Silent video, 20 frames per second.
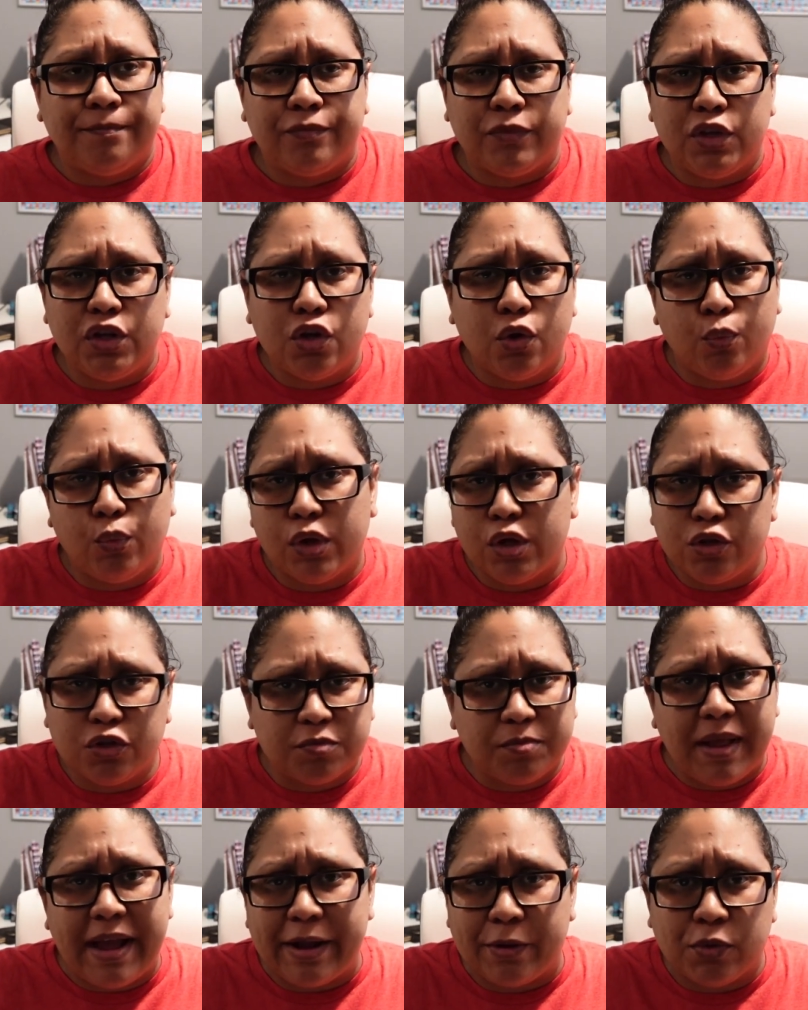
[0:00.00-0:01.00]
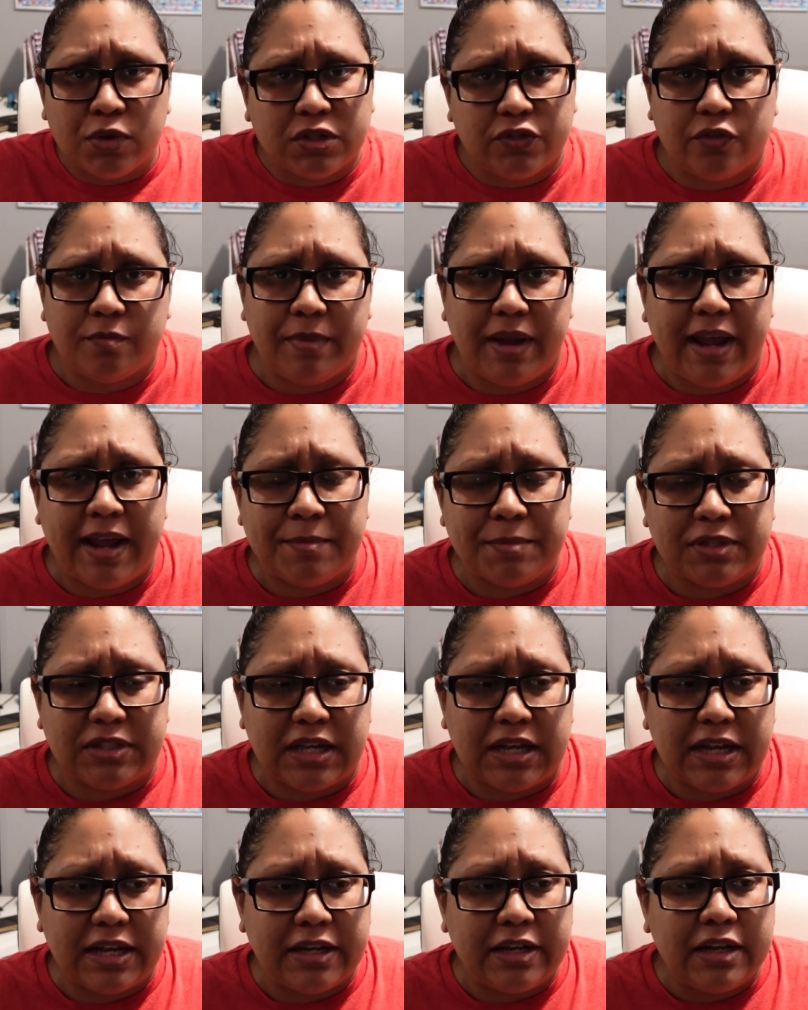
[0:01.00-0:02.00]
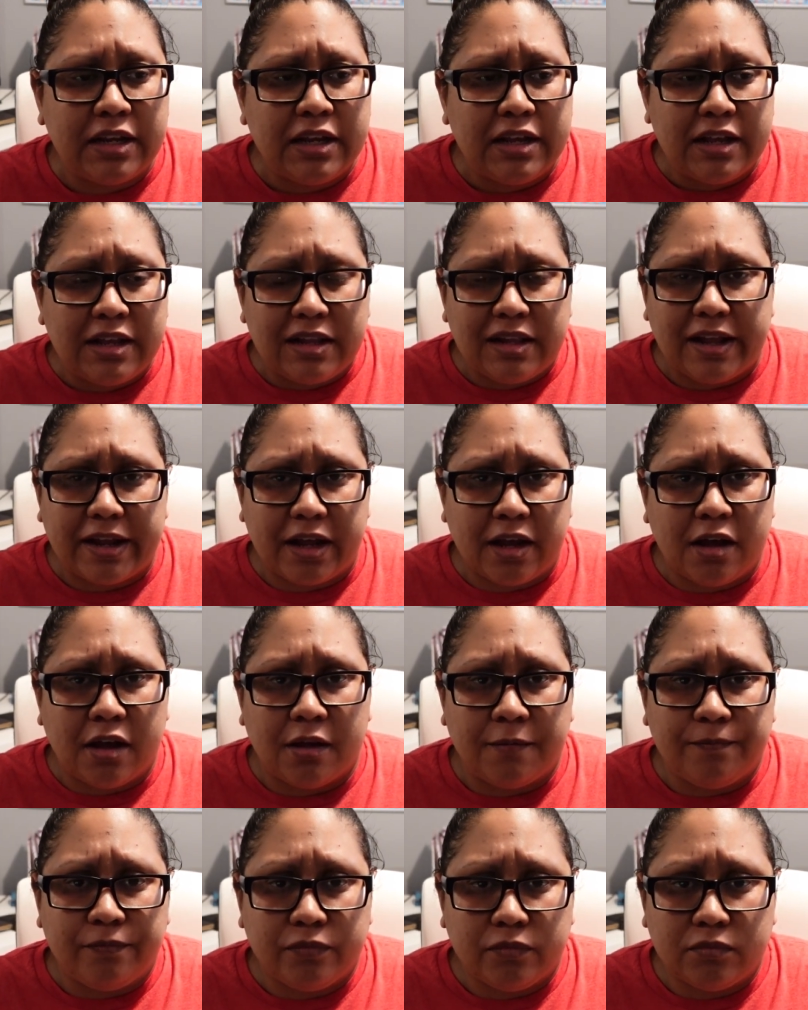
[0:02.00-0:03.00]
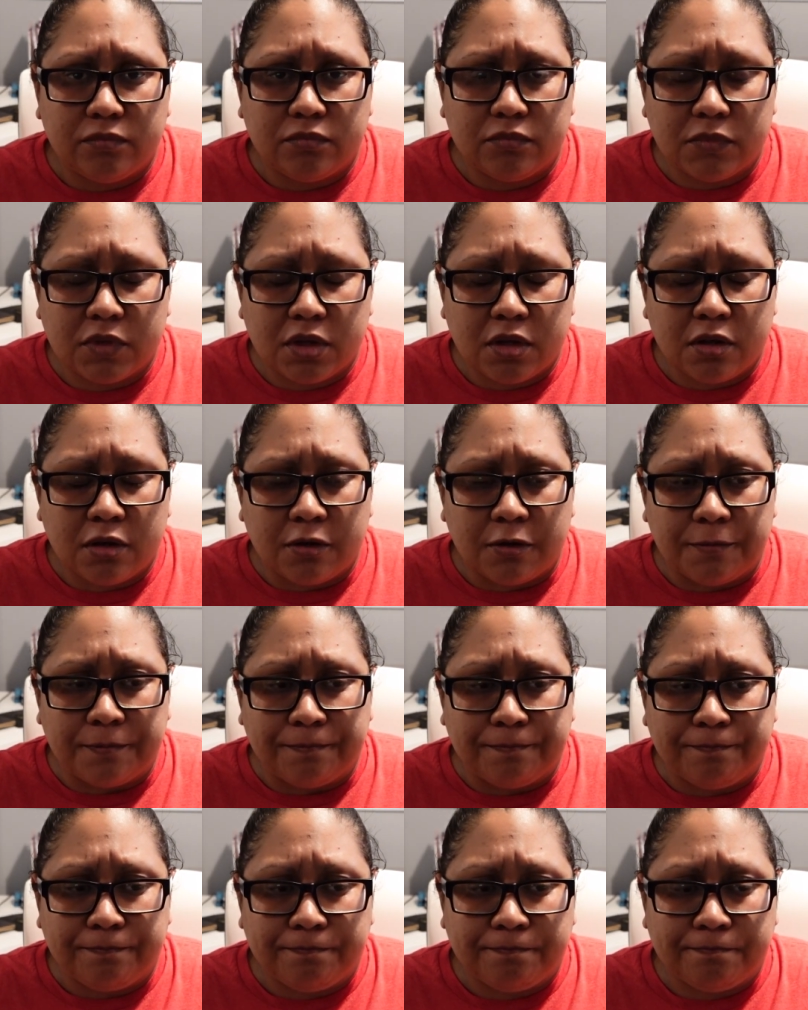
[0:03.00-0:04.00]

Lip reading: you know, one of those black ones from Amazon, like a I